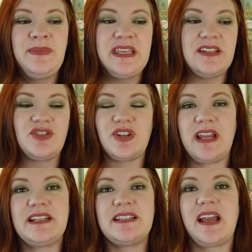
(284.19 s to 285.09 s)
he's
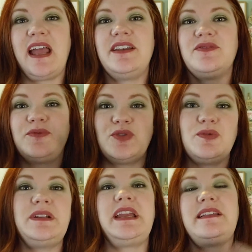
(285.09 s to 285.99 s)
trying to kind of
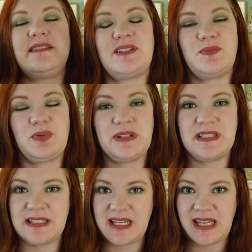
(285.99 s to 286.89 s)
create this
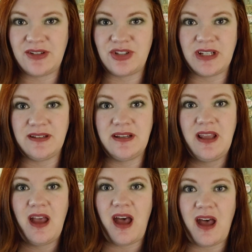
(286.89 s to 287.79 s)
presentation
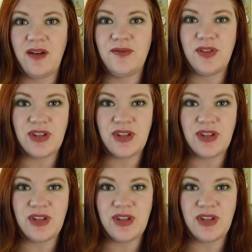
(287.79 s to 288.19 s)
of